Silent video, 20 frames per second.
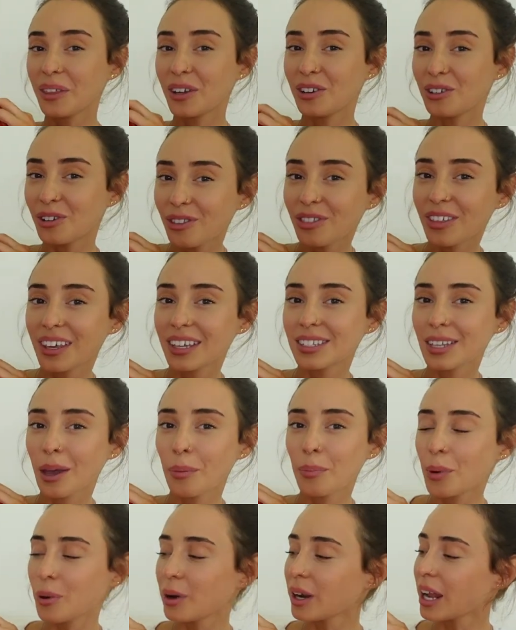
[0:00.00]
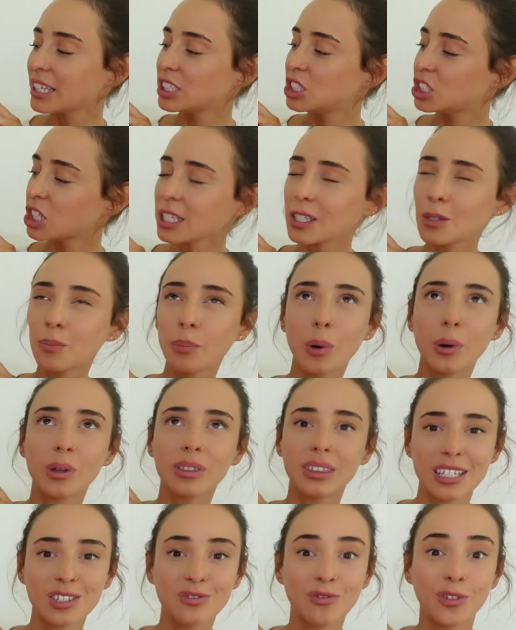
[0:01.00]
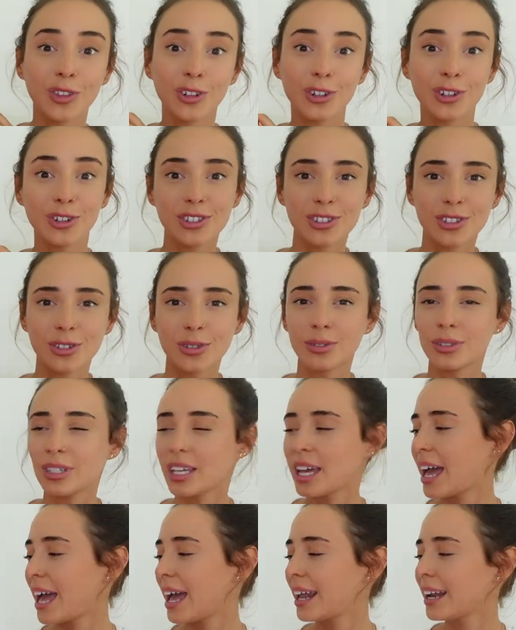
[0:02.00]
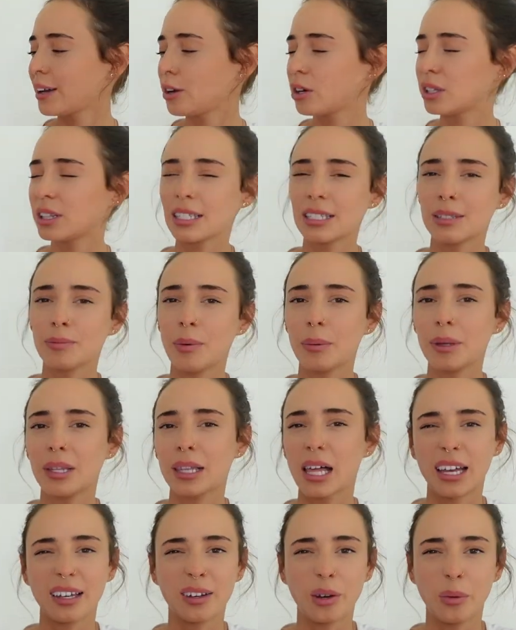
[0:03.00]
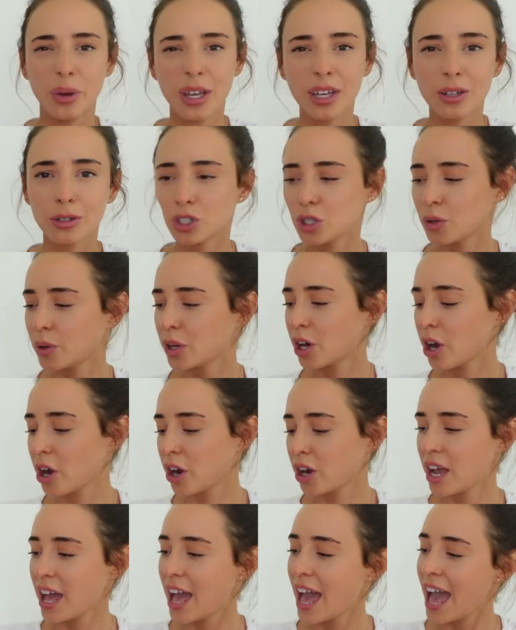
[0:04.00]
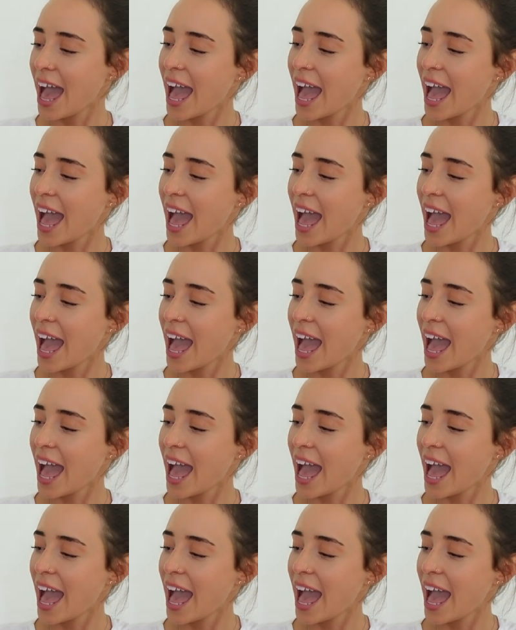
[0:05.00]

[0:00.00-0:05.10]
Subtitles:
of the new things I bought. I just bought this for the new school year, and I got this maybe like a week or two ago,